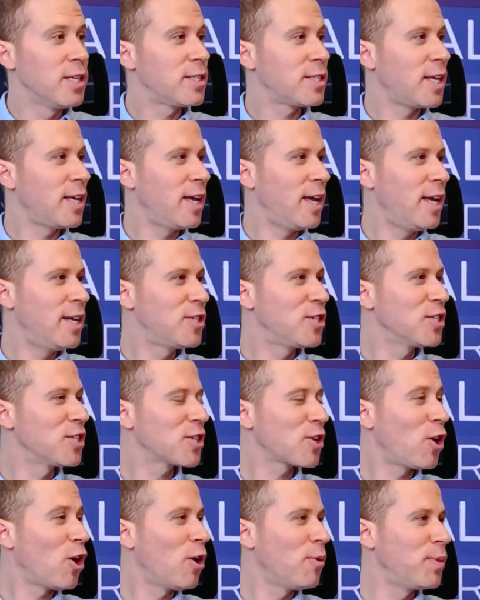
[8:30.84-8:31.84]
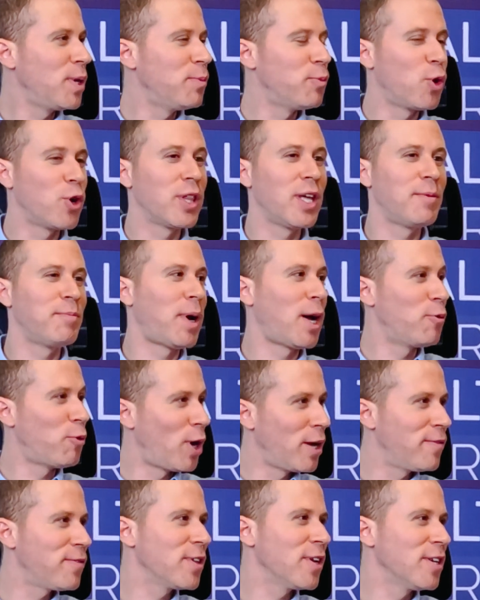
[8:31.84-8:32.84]
estate agents call me more than my
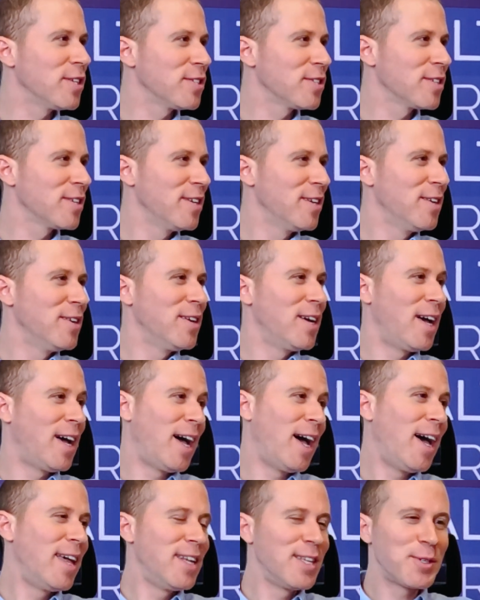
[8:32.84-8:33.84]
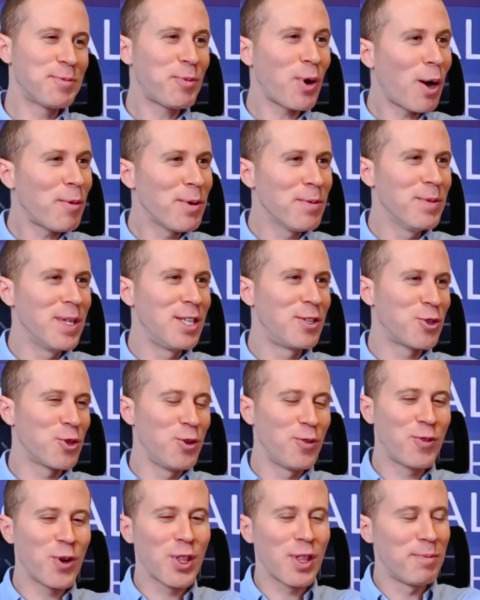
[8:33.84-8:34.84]
wife does. And it's probably
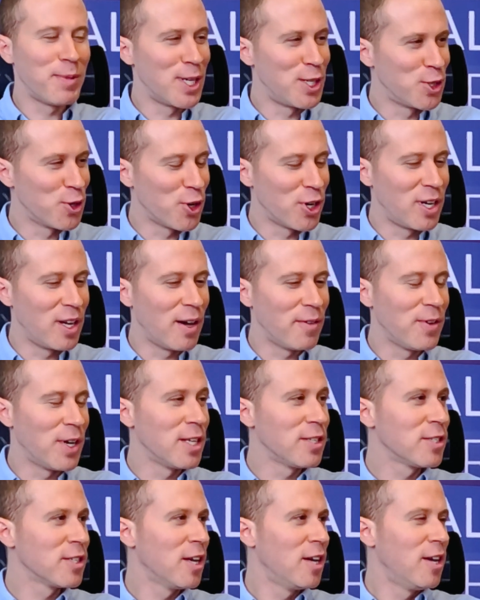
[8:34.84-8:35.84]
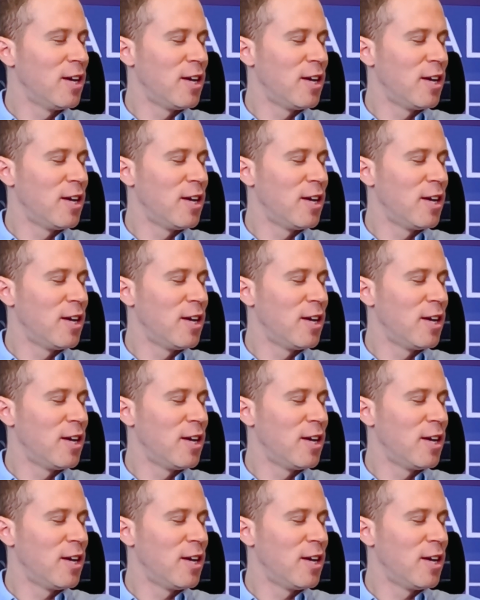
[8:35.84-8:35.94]
true for the majority of us.